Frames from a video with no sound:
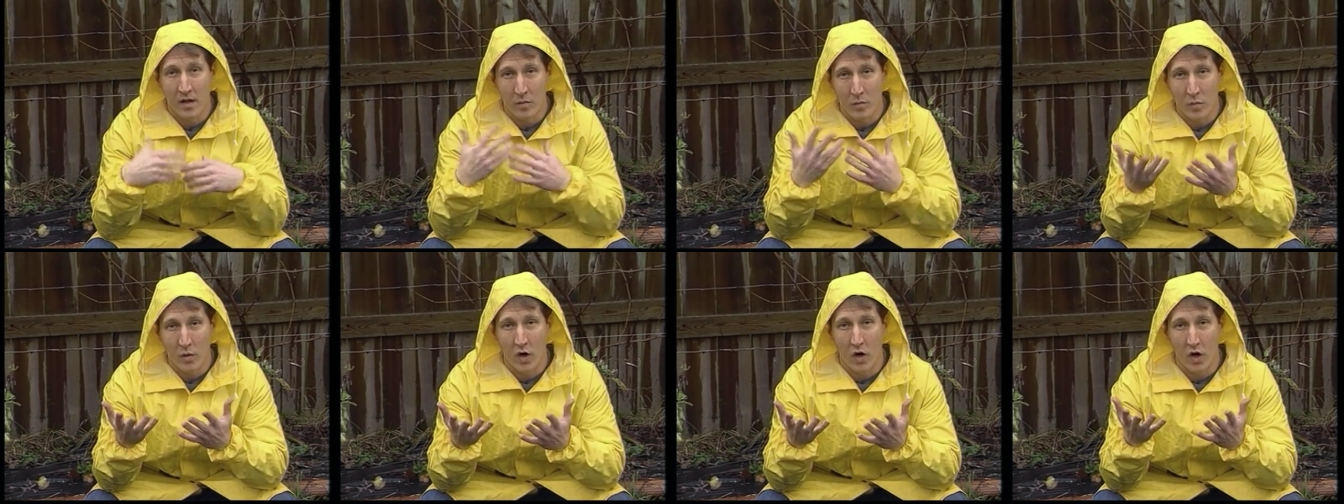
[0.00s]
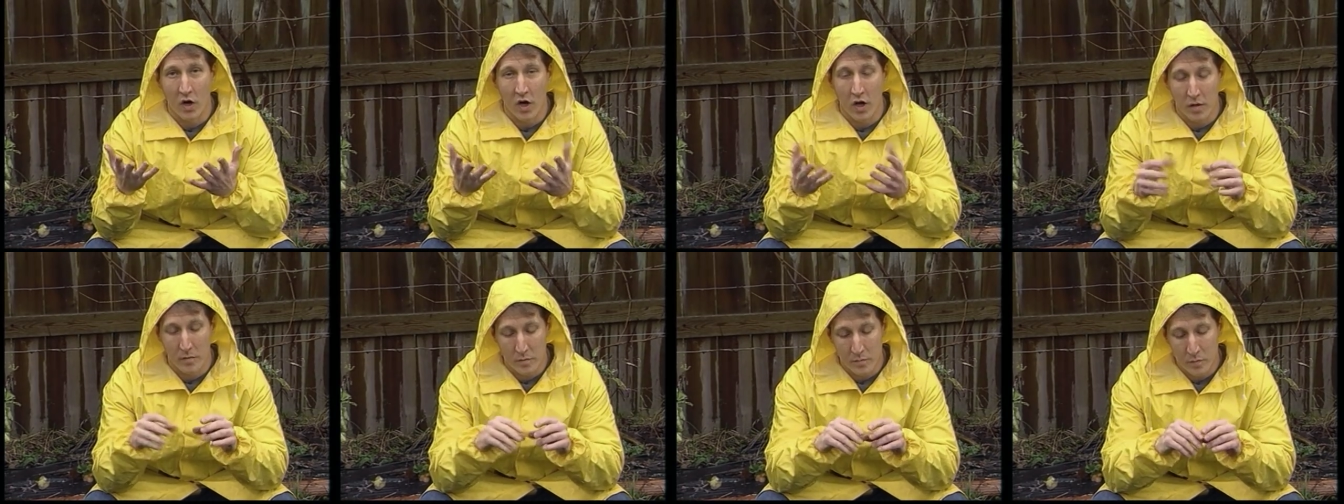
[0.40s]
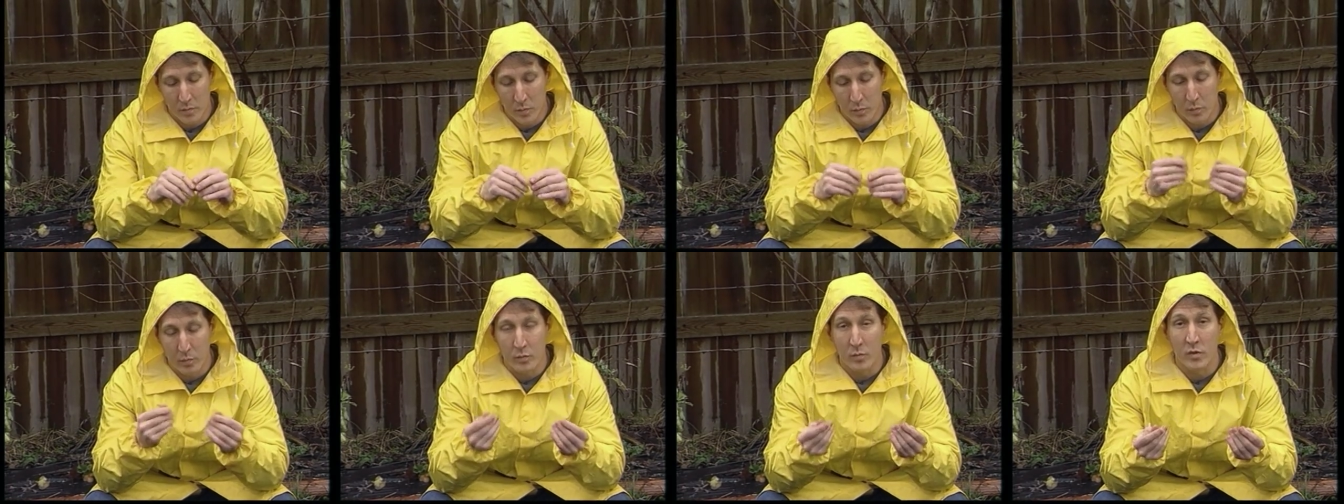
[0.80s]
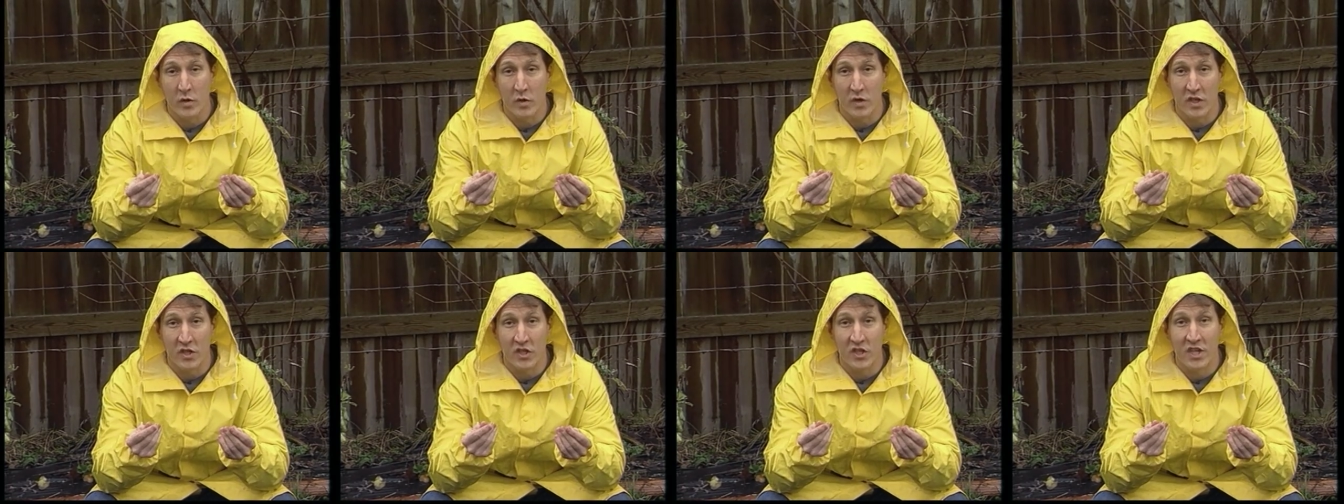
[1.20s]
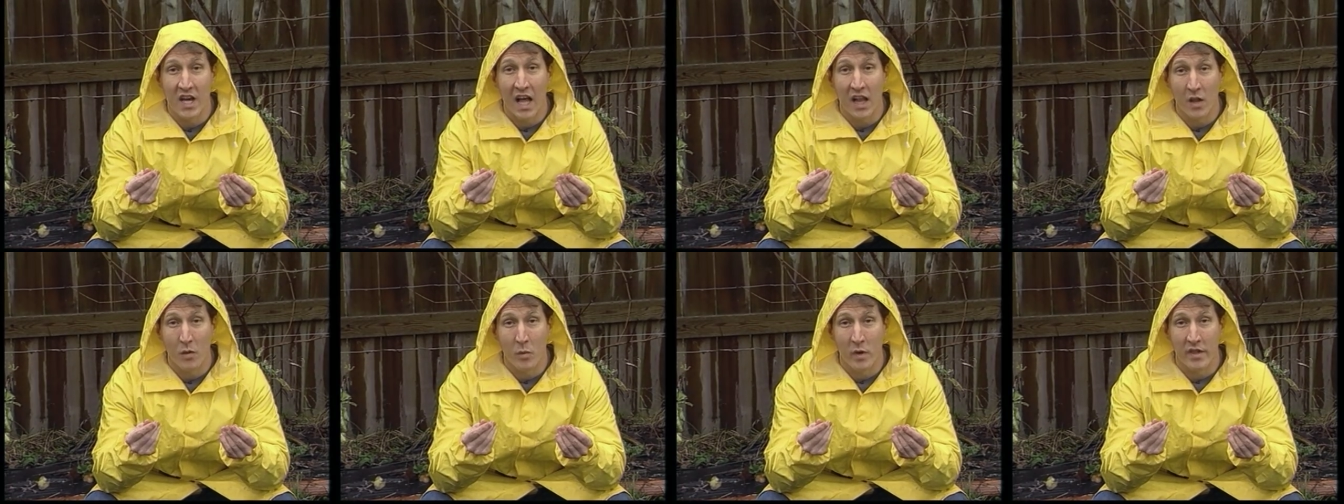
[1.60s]
cook them. You can
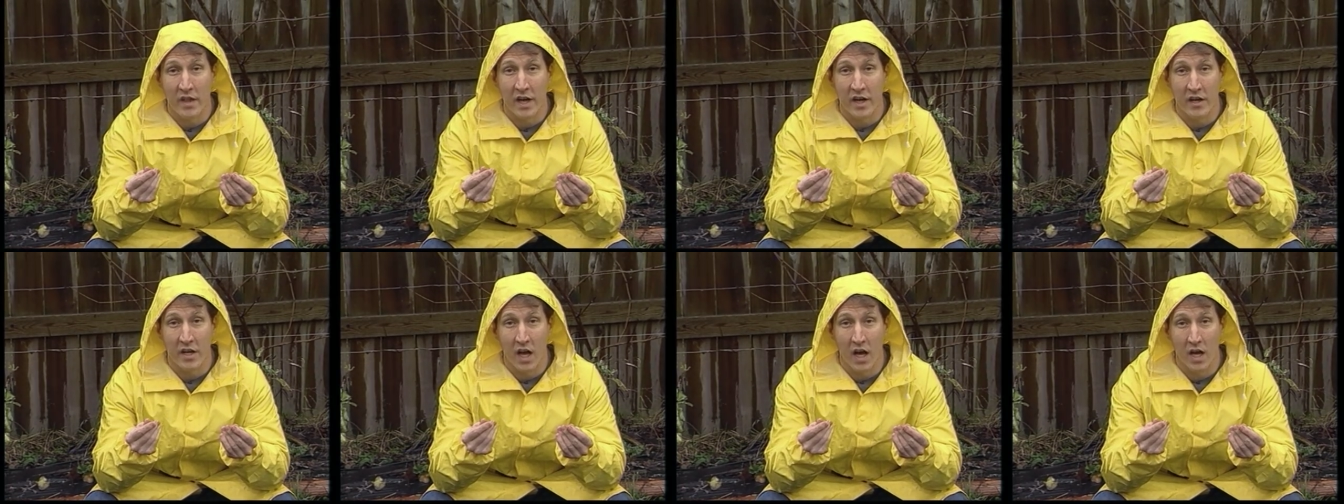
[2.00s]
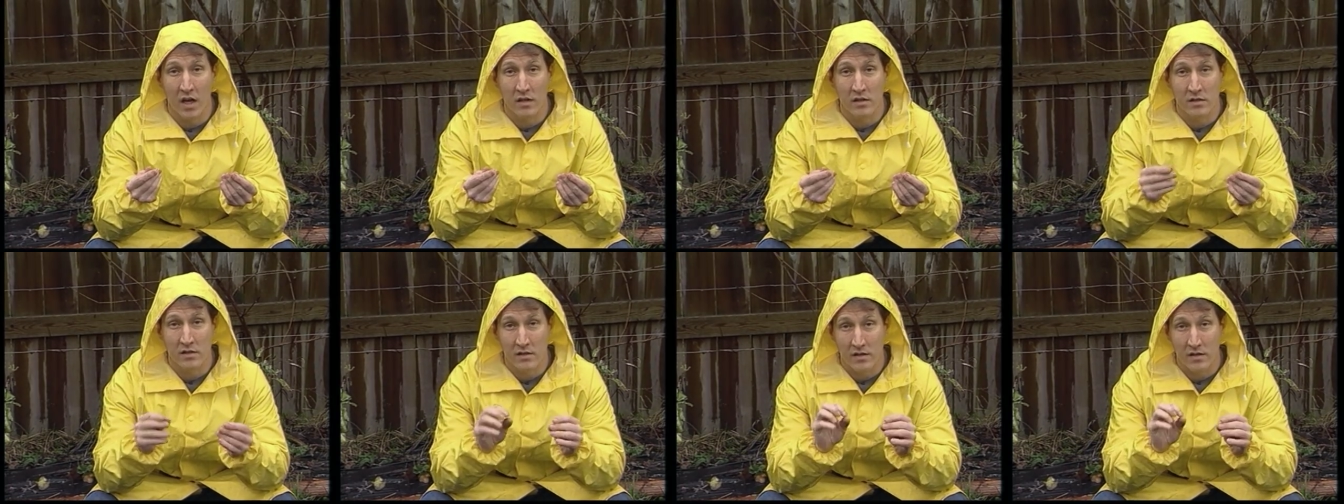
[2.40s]
shell them when they're young,